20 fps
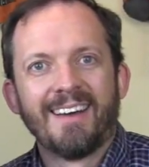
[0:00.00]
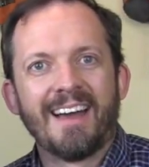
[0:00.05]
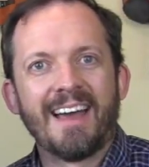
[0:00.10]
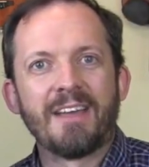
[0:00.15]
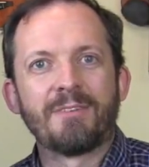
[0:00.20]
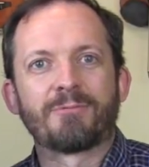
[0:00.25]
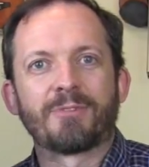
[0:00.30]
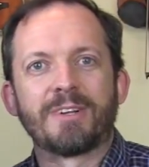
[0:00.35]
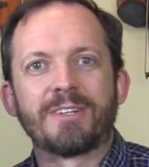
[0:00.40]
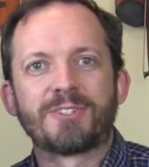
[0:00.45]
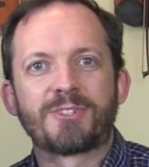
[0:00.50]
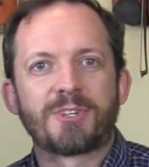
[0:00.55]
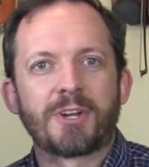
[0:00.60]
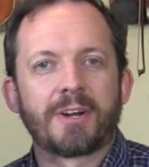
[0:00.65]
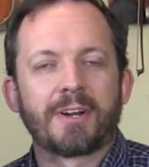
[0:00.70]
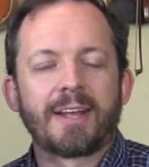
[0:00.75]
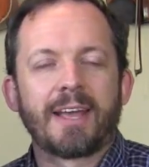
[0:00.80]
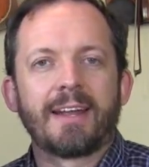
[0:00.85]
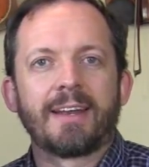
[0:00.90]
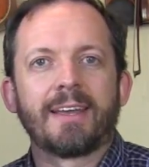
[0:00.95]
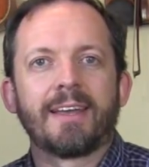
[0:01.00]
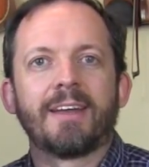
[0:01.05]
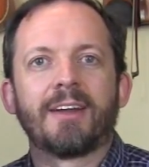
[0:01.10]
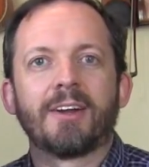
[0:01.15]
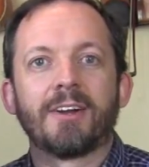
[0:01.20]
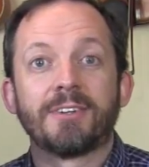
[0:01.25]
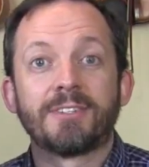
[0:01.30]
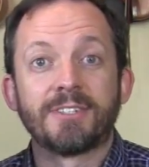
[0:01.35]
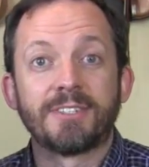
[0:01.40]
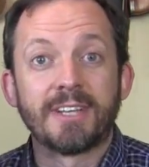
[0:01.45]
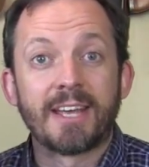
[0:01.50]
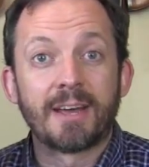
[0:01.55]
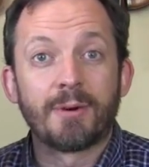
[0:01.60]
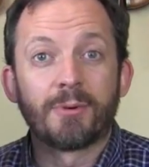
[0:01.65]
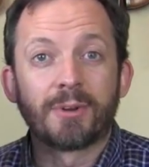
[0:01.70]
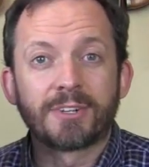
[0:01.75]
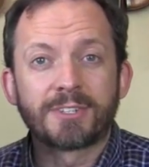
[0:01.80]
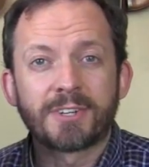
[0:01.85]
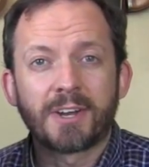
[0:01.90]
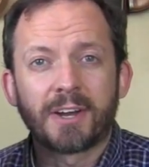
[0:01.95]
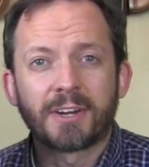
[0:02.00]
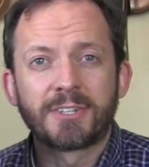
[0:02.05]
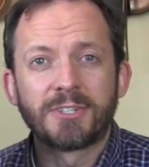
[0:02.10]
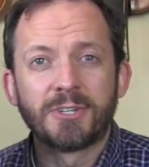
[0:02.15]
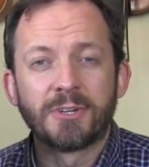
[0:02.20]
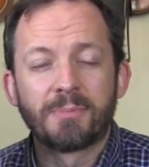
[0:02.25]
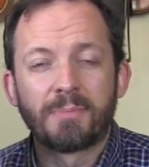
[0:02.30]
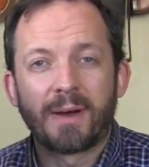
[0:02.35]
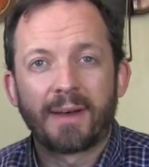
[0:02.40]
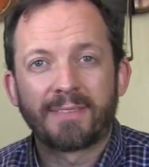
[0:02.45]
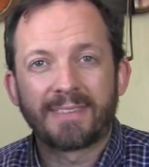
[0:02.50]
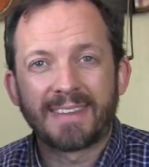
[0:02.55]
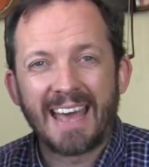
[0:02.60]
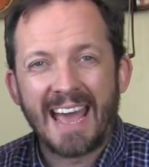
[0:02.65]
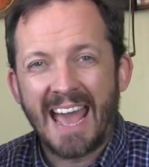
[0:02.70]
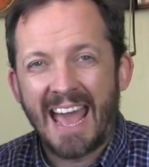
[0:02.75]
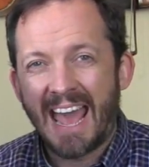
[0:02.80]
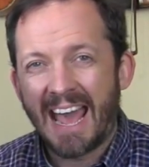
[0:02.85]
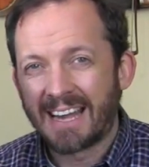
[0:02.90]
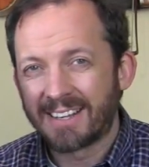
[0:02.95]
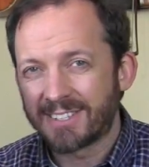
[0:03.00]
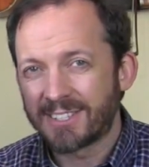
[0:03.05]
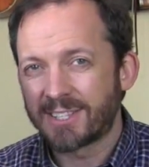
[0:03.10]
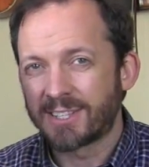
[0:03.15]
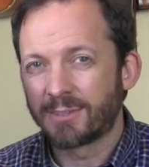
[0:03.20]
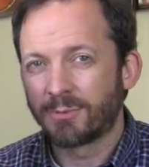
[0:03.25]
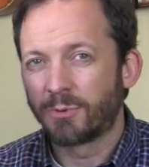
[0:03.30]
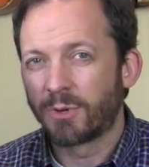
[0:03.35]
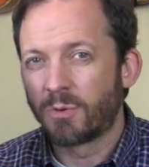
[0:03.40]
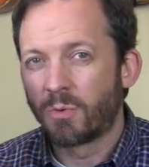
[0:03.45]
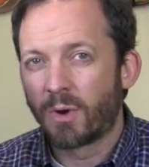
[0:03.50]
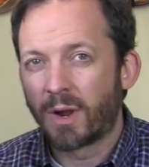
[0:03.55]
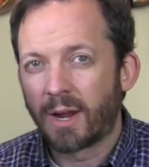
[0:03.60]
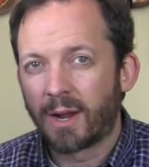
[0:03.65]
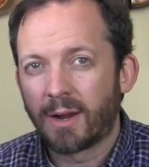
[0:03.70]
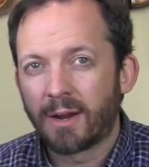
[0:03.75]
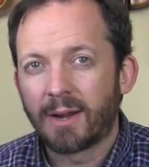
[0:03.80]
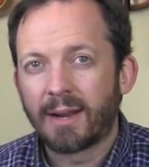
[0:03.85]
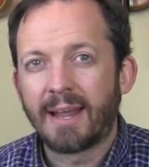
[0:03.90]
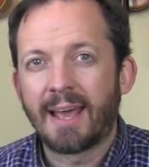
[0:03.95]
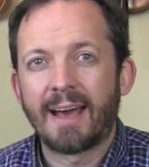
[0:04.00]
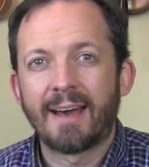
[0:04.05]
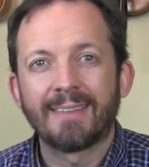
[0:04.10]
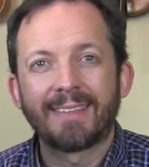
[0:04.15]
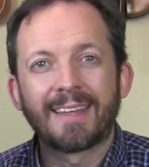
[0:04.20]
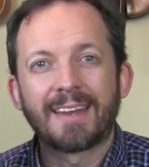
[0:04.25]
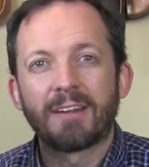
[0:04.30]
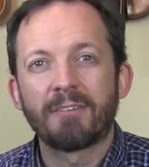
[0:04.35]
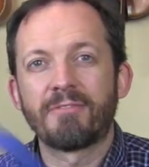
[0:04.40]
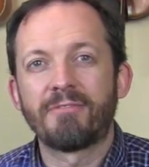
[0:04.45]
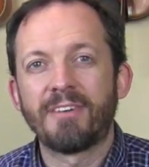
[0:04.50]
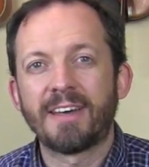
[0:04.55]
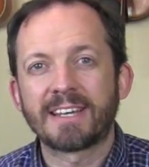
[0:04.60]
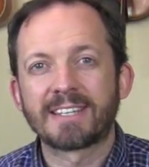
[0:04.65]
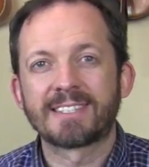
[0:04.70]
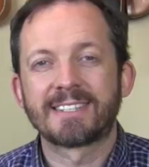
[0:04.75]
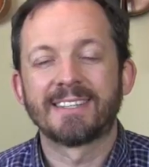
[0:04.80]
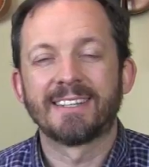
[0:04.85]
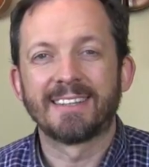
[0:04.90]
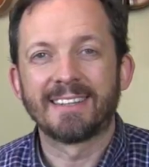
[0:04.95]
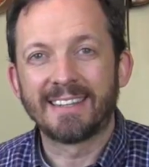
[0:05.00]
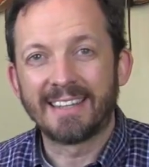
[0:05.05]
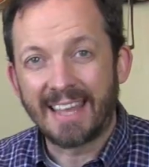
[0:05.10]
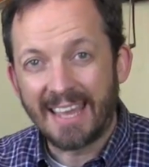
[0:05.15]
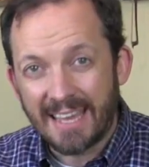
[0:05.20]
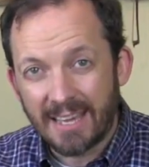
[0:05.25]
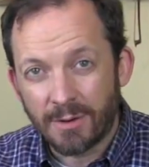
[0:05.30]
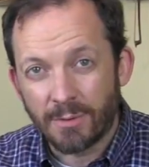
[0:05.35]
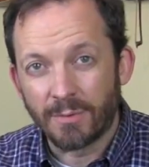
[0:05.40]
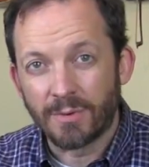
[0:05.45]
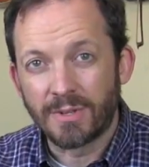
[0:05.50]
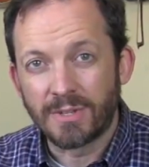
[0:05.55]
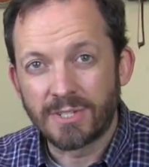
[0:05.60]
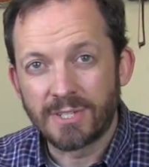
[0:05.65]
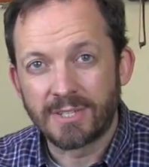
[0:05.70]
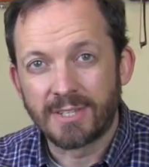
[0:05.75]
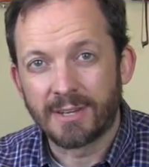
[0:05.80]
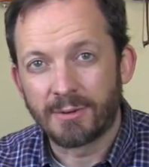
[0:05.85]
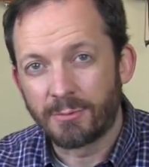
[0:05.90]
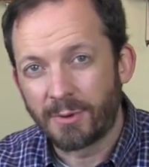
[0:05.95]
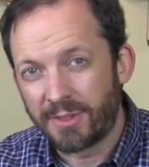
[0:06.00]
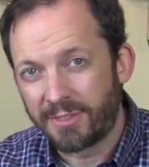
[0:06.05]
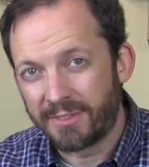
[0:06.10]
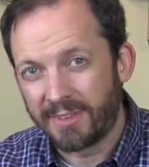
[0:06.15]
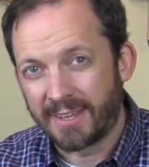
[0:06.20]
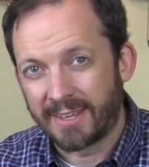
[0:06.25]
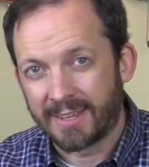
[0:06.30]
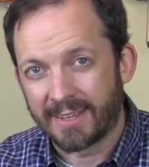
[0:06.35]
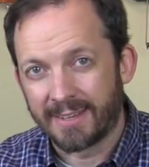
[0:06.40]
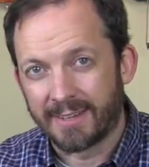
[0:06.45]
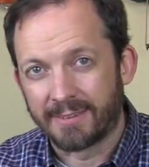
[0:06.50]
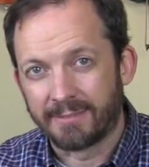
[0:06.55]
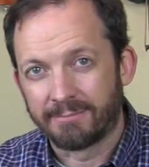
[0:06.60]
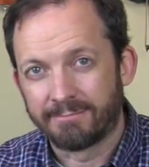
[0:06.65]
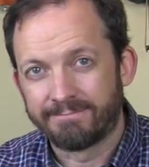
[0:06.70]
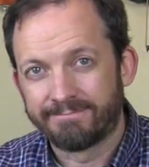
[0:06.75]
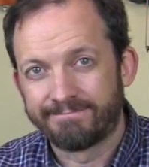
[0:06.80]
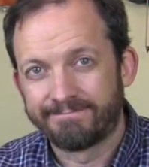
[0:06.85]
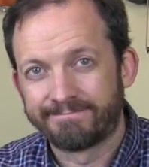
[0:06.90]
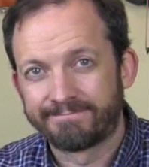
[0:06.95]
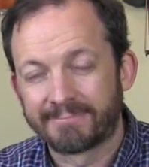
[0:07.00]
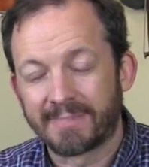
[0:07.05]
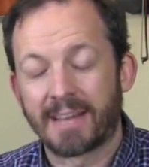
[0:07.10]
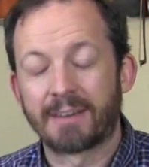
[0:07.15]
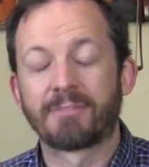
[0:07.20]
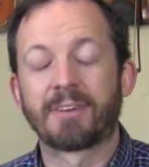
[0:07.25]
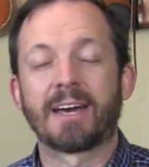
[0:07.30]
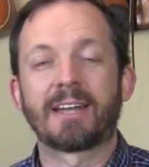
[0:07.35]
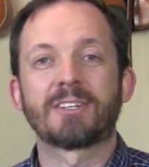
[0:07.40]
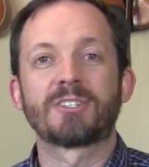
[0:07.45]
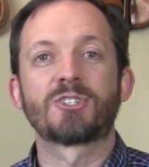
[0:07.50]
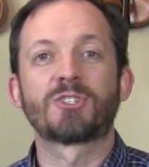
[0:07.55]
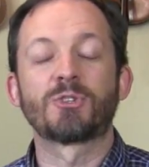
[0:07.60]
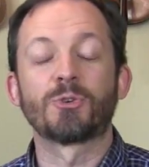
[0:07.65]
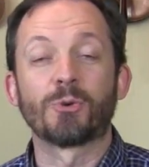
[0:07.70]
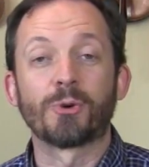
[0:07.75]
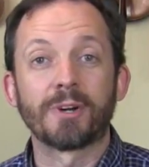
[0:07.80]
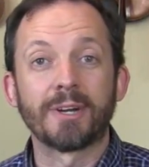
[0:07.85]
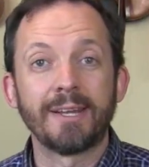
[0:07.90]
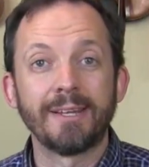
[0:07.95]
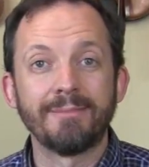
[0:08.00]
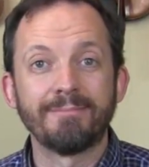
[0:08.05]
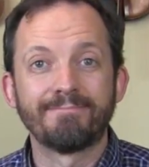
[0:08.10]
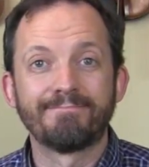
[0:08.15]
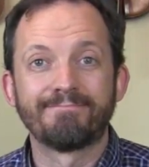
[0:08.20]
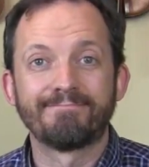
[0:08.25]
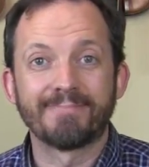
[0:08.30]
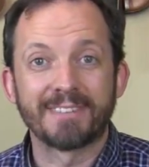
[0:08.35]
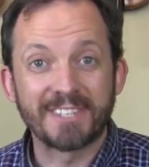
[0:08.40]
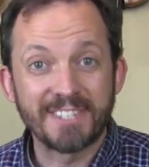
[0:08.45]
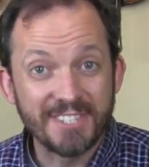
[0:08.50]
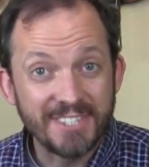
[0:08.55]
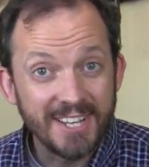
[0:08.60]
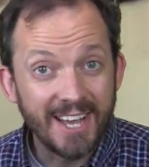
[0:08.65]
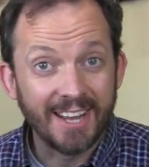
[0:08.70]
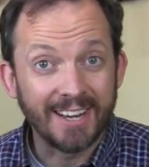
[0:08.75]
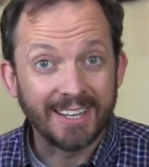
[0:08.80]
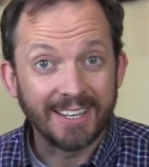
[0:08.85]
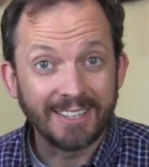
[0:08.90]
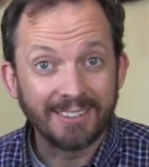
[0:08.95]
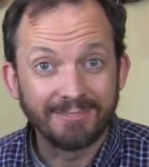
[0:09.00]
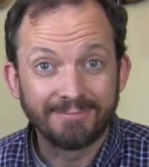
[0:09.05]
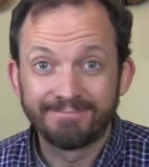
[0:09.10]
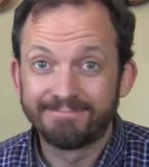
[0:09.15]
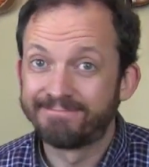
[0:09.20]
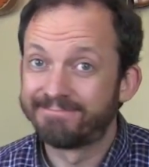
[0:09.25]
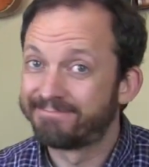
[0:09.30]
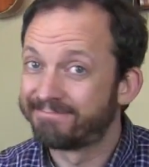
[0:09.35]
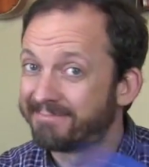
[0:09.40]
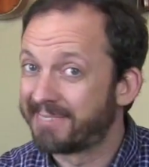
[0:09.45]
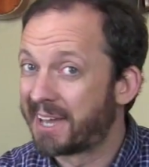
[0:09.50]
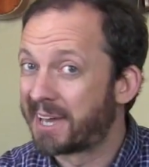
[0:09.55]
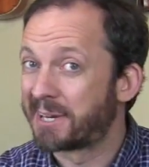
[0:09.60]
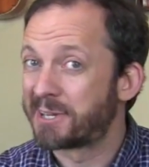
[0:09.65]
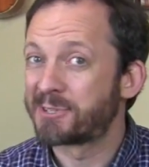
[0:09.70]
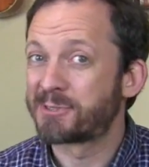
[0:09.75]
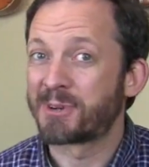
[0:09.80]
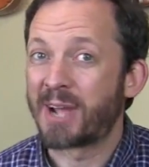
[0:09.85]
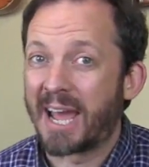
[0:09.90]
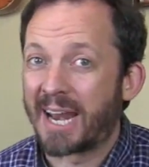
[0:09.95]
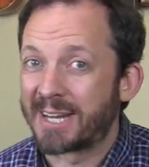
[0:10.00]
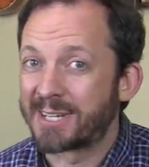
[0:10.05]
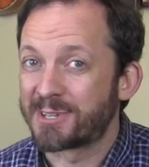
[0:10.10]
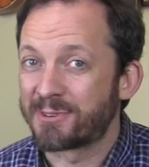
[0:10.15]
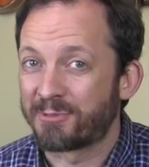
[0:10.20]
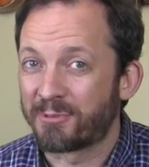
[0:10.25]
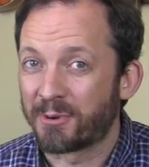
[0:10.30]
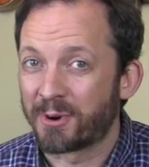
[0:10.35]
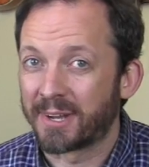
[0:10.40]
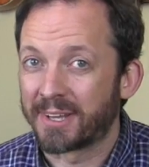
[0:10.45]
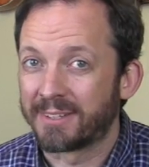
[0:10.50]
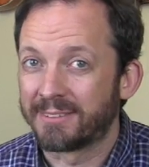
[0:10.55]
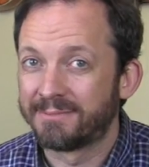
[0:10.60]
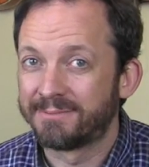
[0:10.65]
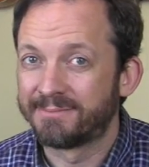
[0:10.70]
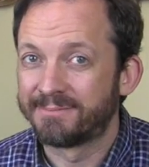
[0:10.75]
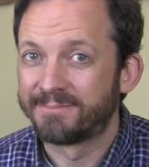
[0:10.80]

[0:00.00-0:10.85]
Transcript: Hey friends, Jarrod Haning here, and today I want to talk to you about the hats that we wear and how that affects the language that we think in. I've got a story, a study, and a strategy for you.